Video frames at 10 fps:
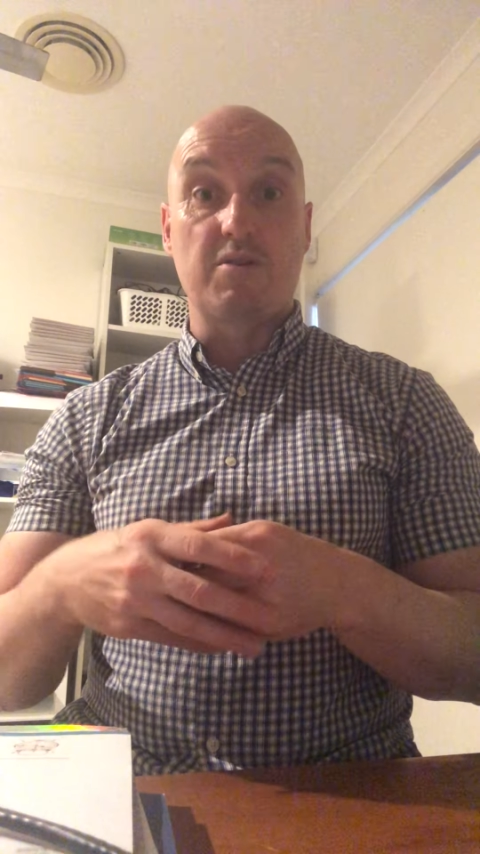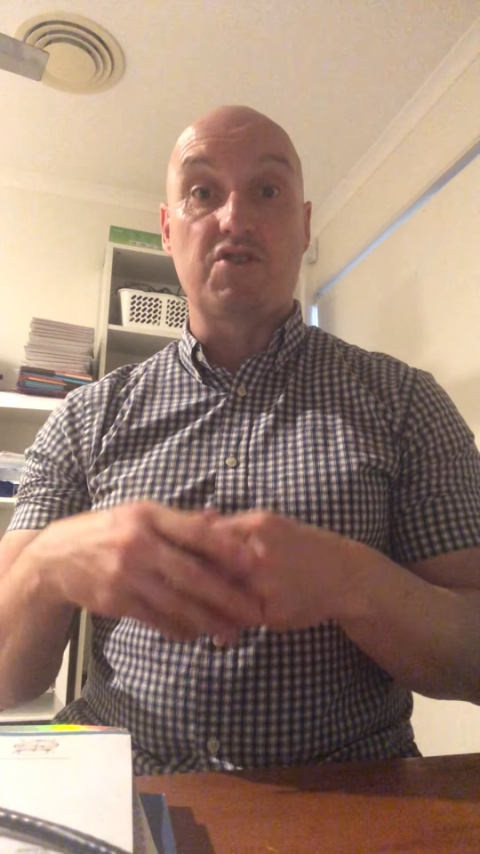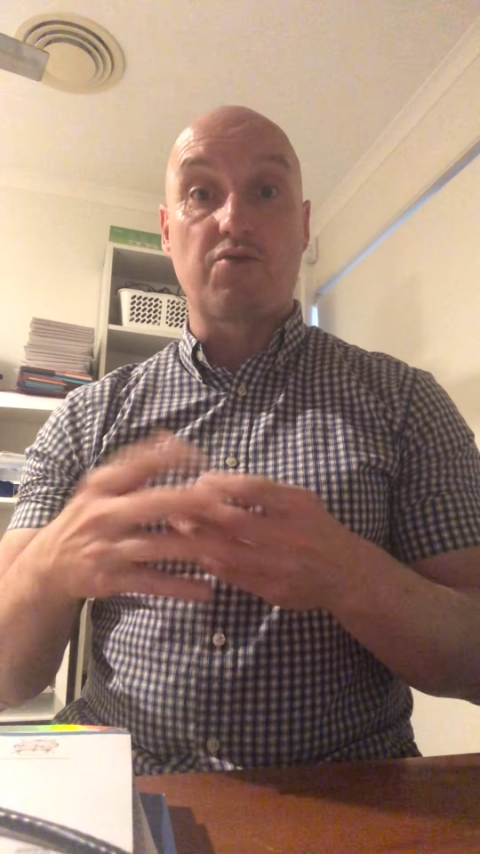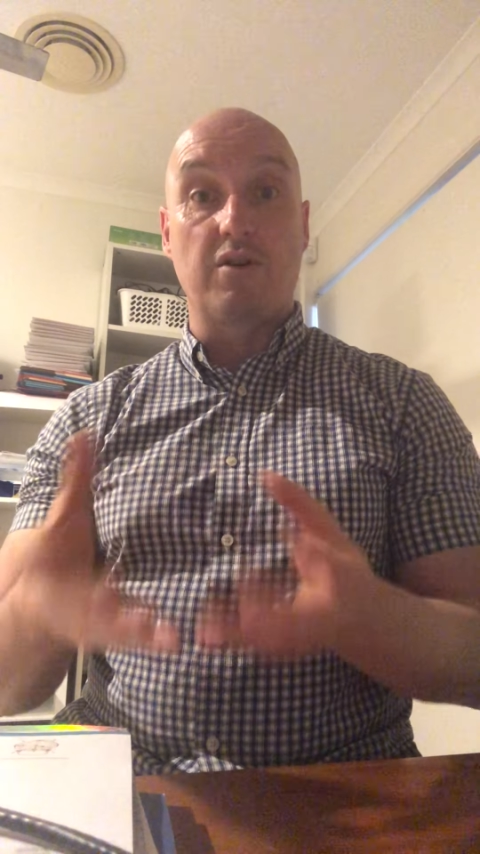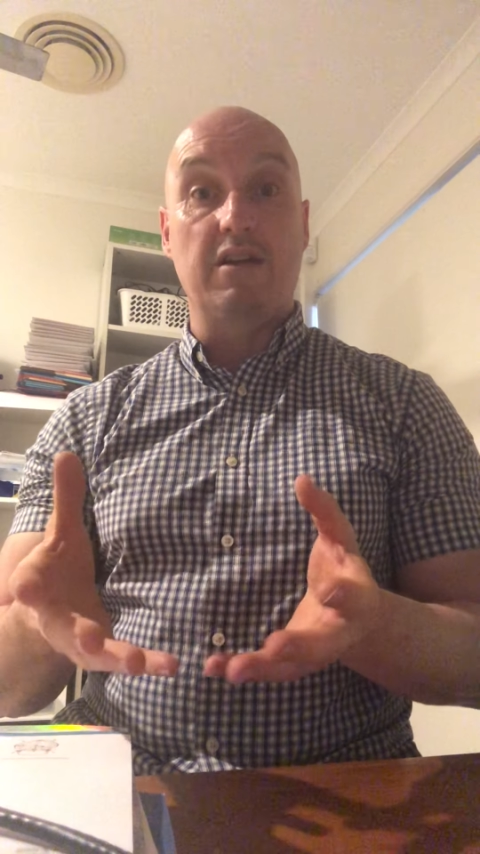
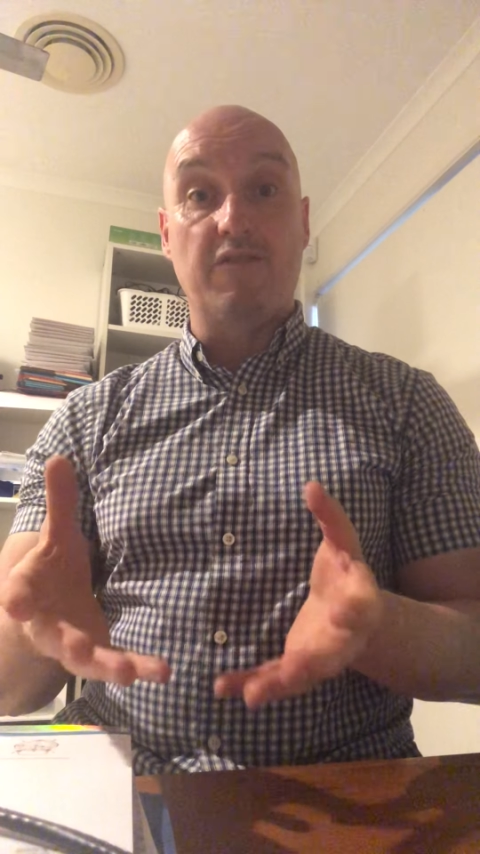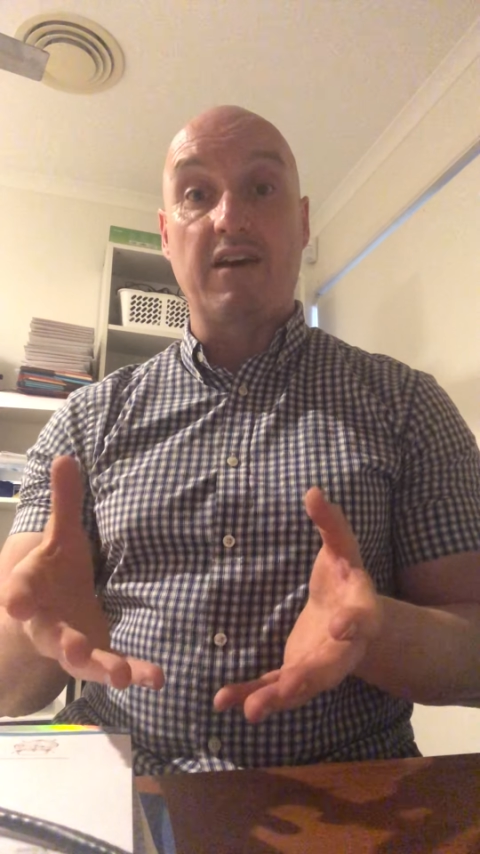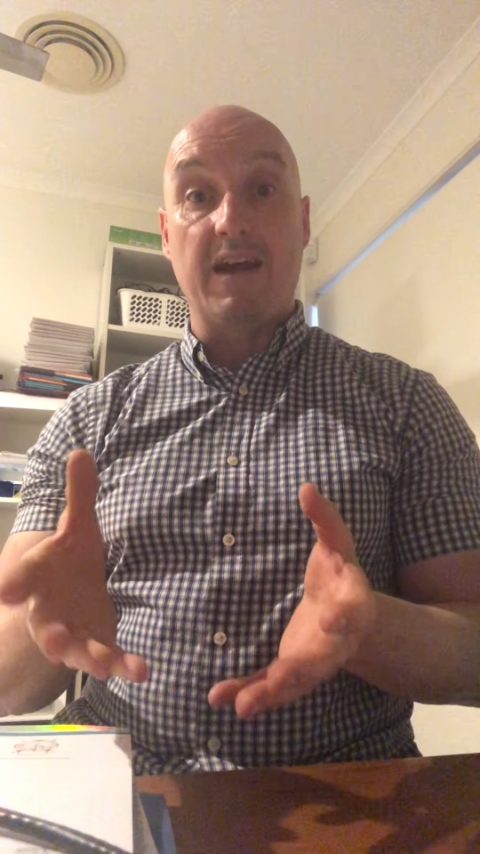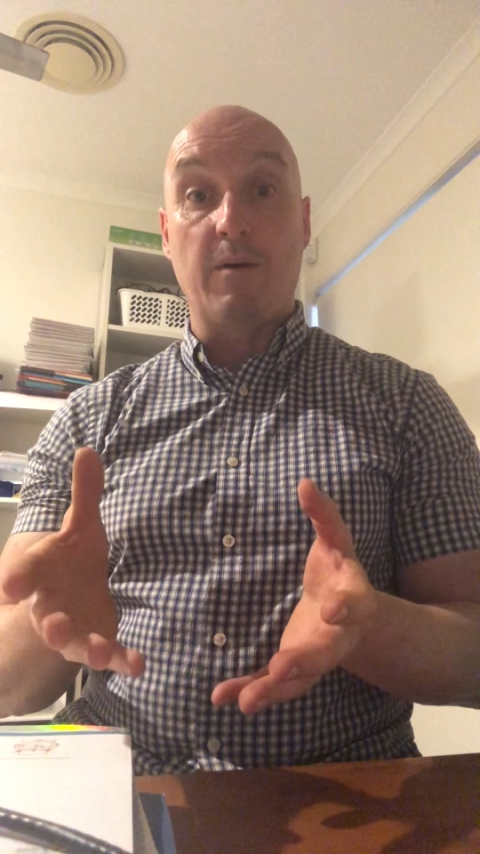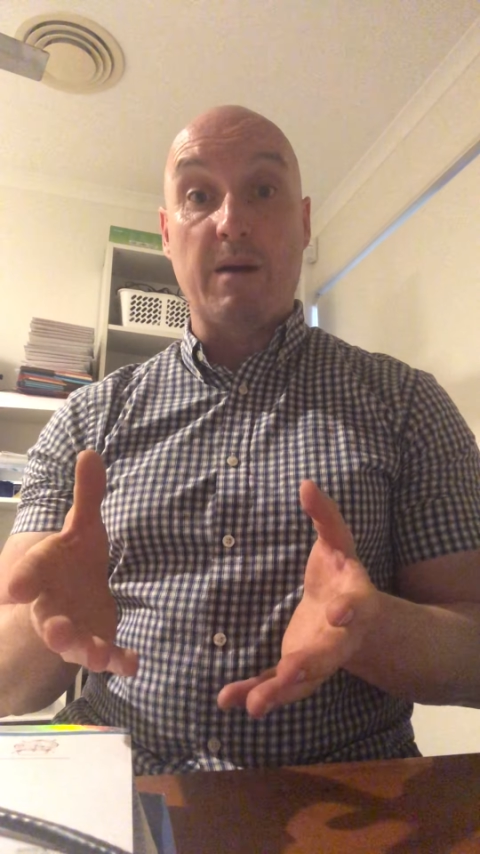screening for
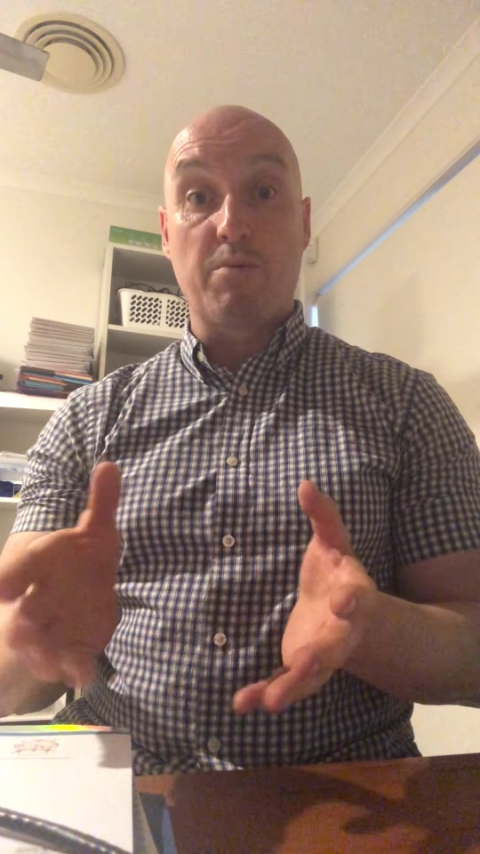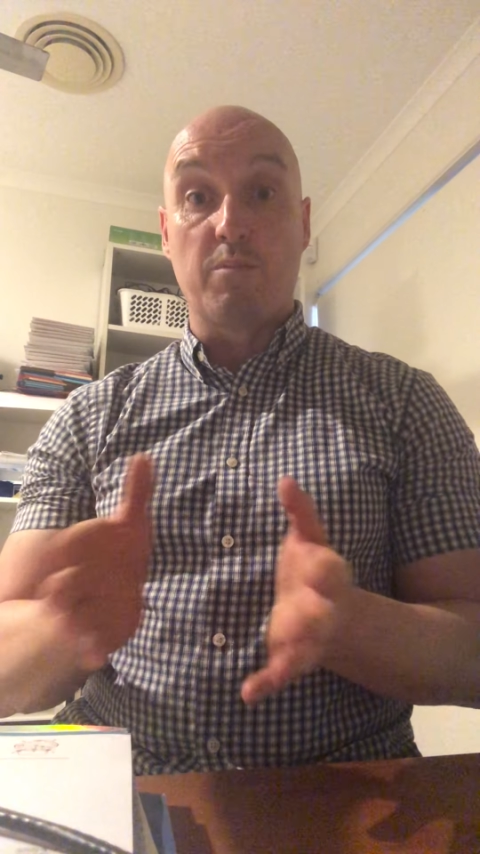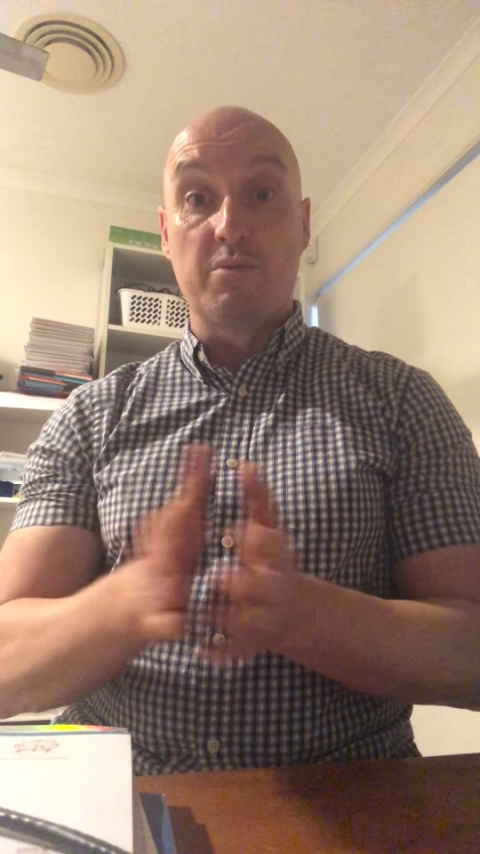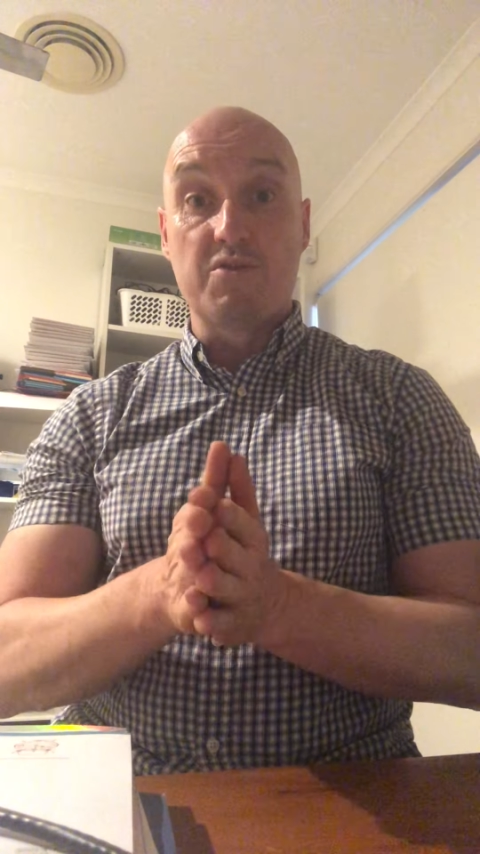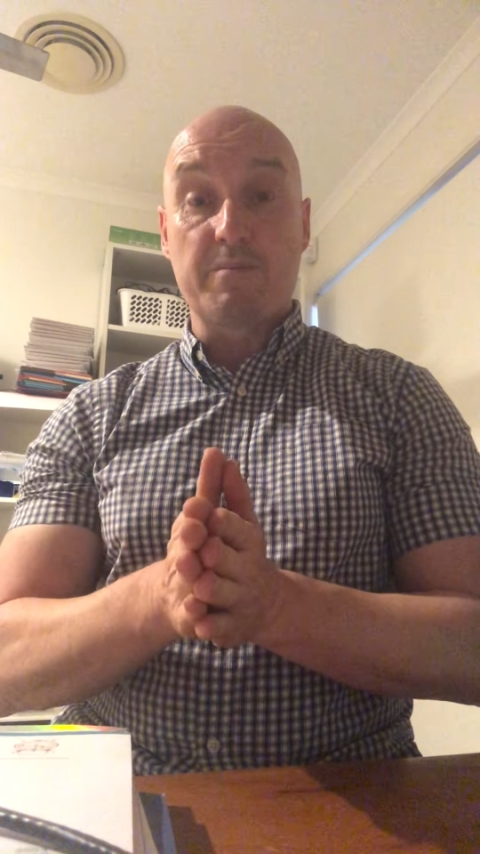airway
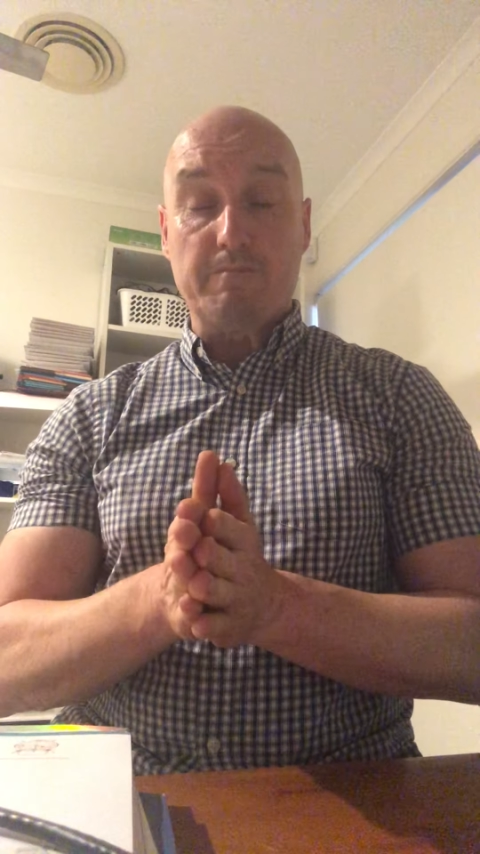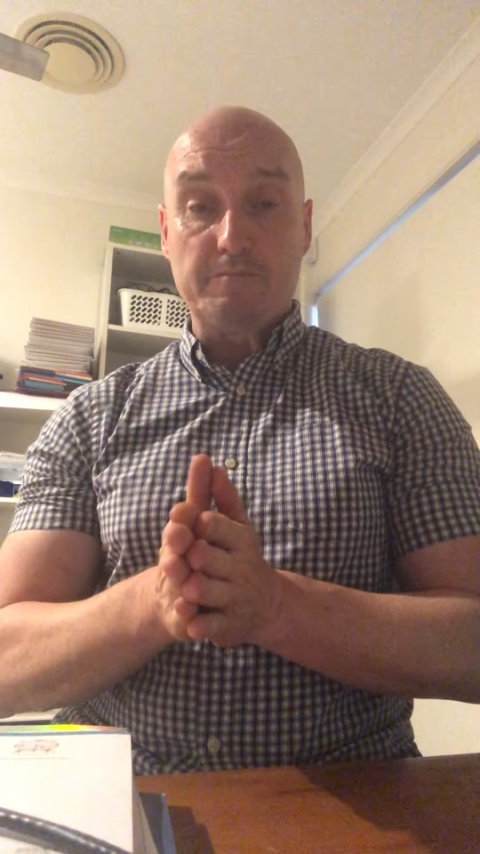problems.